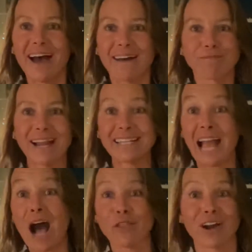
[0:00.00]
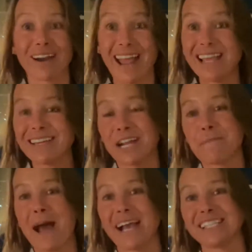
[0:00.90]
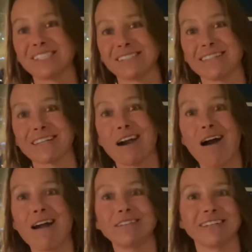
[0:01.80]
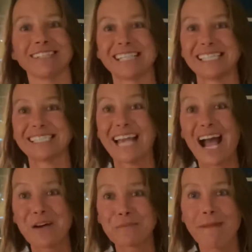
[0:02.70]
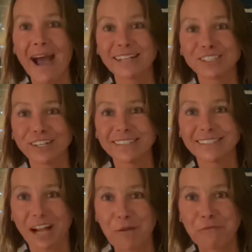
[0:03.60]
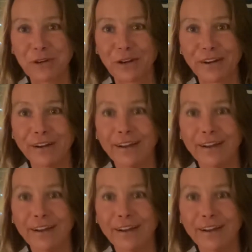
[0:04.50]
Right now, there are eight care packages in the car. There is a down mattress comforter,